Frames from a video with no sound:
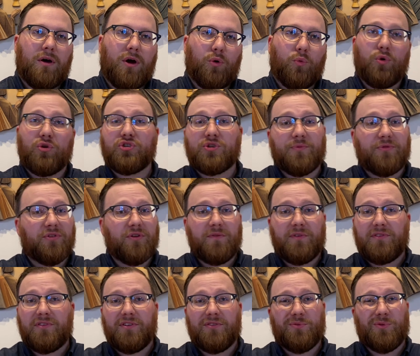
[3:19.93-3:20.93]
Our worship
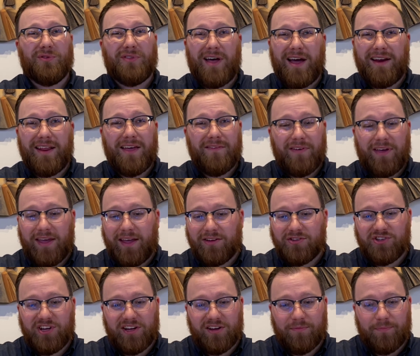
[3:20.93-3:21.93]
services will not have a
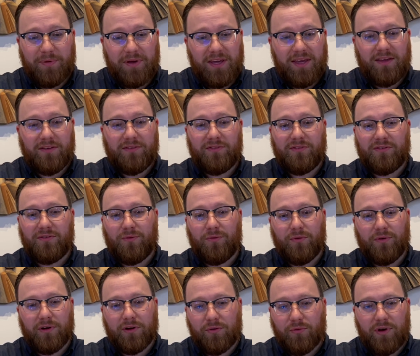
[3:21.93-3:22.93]
handshake of peace
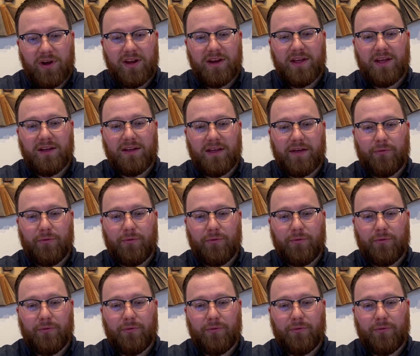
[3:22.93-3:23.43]
or a greeting.